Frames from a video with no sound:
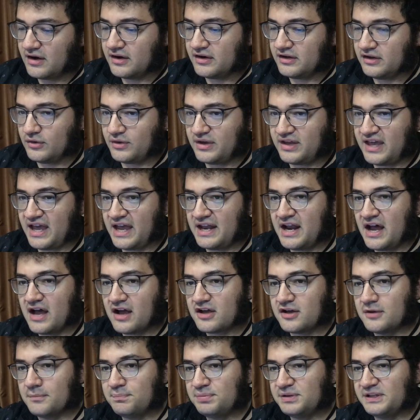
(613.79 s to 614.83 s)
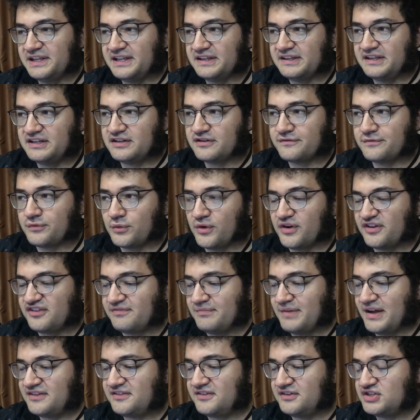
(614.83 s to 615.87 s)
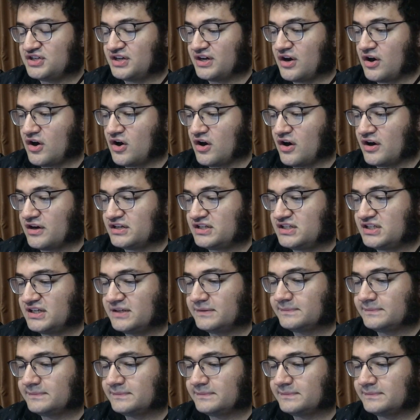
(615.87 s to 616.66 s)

you cannot completely divorce message and art.